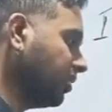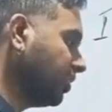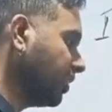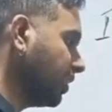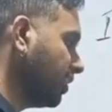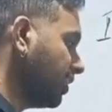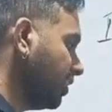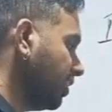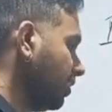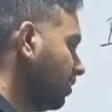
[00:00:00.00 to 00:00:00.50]
You are
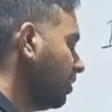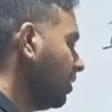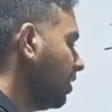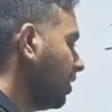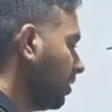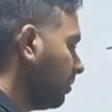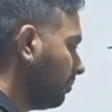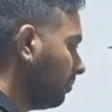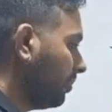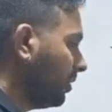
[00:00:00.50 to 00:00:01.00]
getting
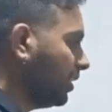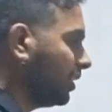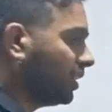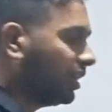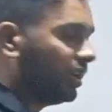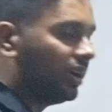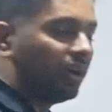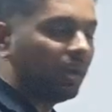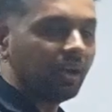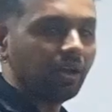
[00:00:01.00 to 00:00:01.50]

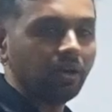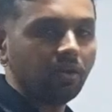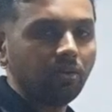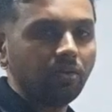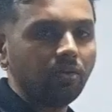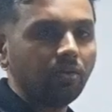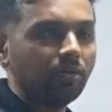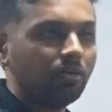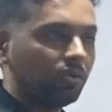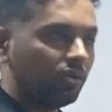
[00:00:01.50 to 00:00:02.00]
beta
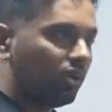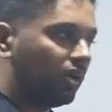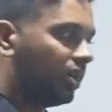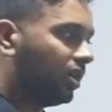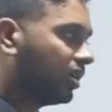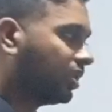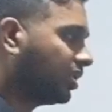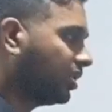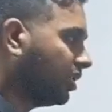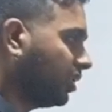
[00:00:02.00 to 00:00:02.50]
halo
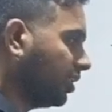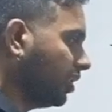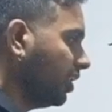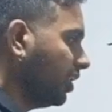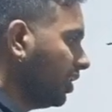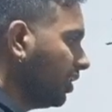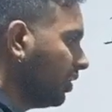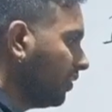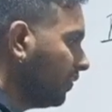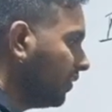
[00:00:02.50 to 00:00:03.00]
alcohol.
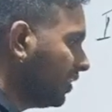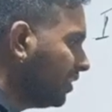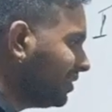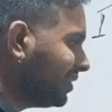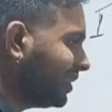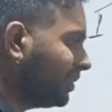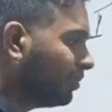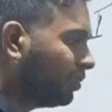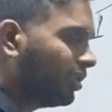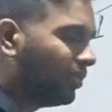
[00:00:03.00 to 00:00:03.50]
Very
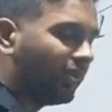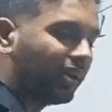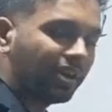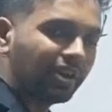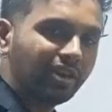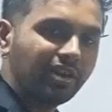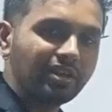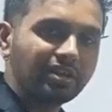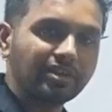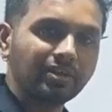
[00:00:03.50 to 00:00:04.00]
simple
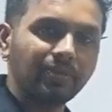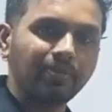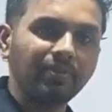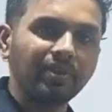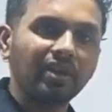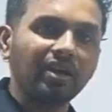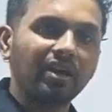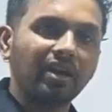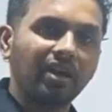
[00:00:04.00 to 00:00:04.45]
mechanism.